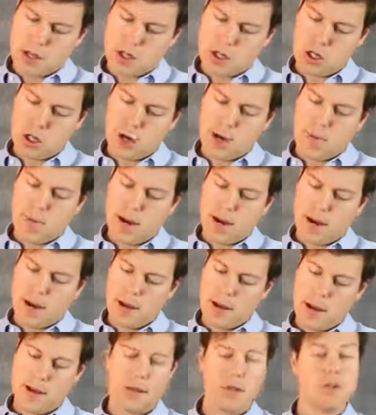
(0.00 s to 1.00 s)
share
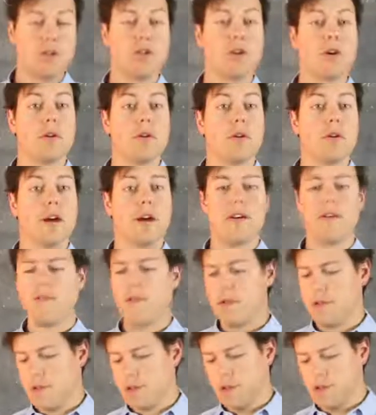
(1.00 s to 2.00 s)
pie, share love,
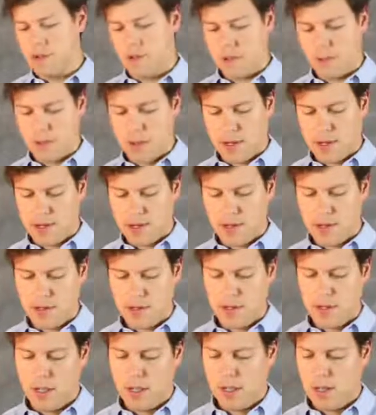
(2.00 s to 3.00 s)
it says on the box here.